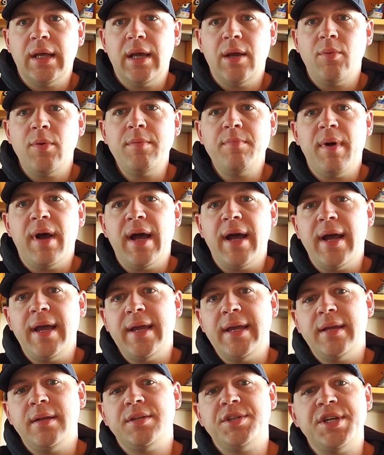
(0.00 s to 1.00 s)
We
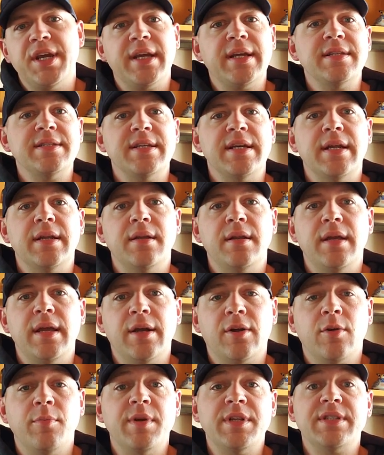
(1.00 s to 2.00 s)
buy chickens in
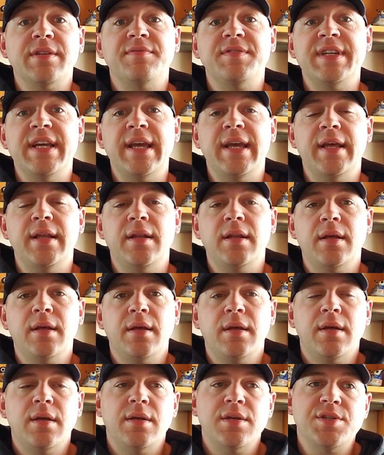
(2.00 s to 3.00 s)
increments of 10,
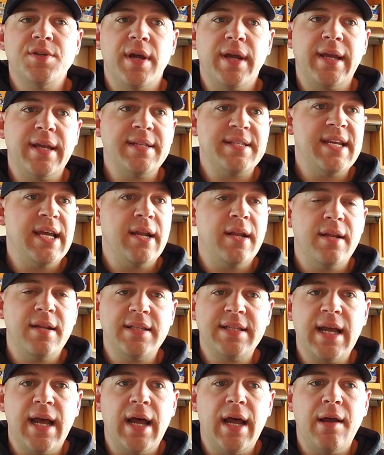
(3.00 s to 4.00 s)
so I get 10 at
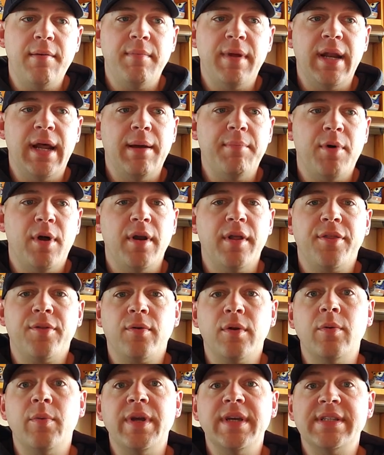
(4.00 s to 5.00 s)
a time, and I'm on a
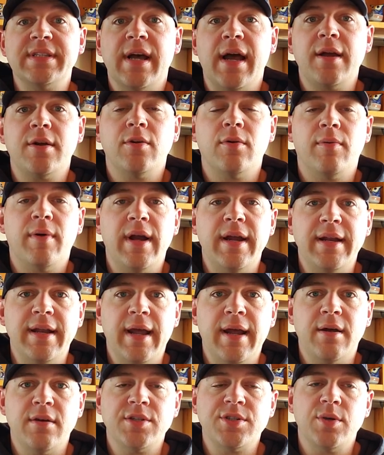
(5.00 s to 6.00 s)
3-week cycle right
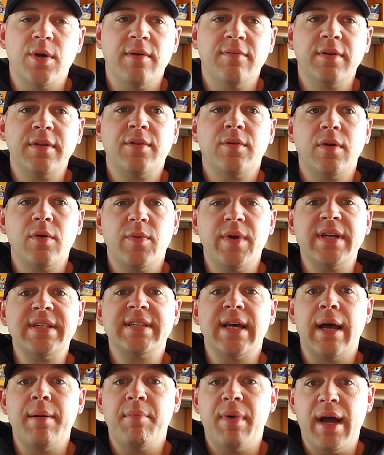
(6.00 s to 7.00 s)
now. So every 3
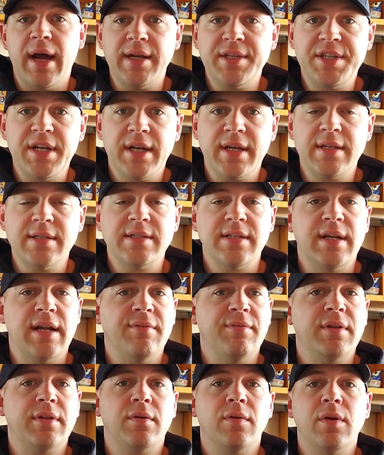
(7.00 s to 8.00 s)
weeks I buy chickens, and
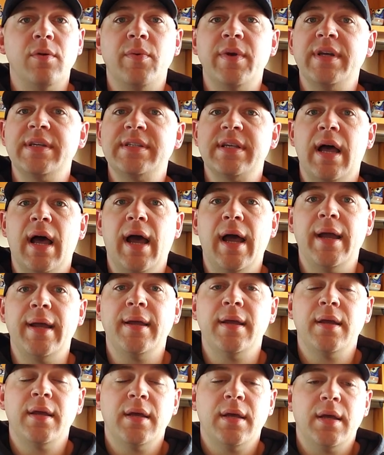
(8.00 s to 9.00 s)
every 3 weeks
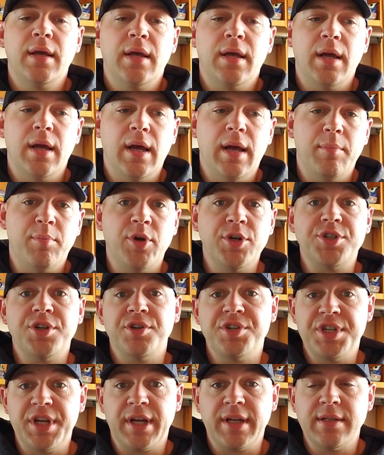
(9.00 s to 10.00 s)
I
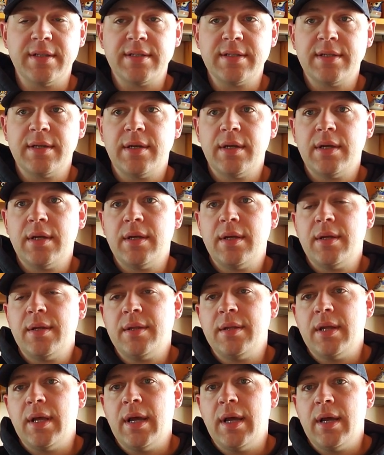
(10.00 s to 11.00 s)
butcher chickens.
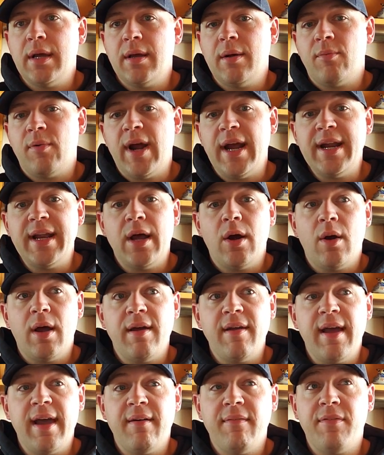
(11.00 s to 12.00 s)
Right now
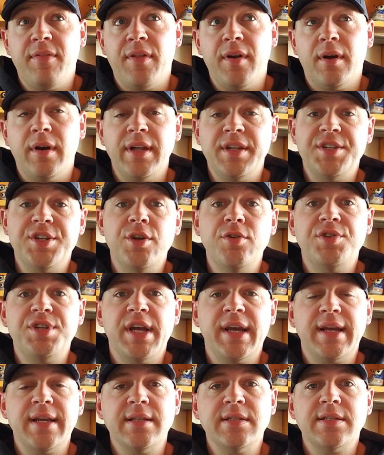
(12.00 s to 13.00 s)
I have 32
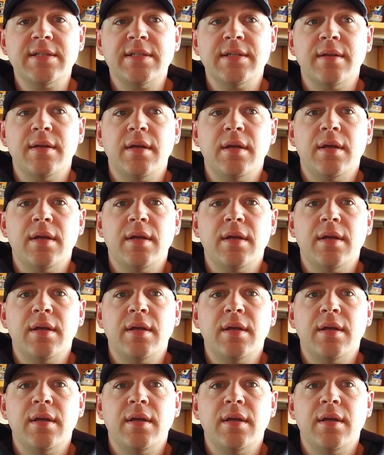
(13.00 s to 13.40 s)
chickens,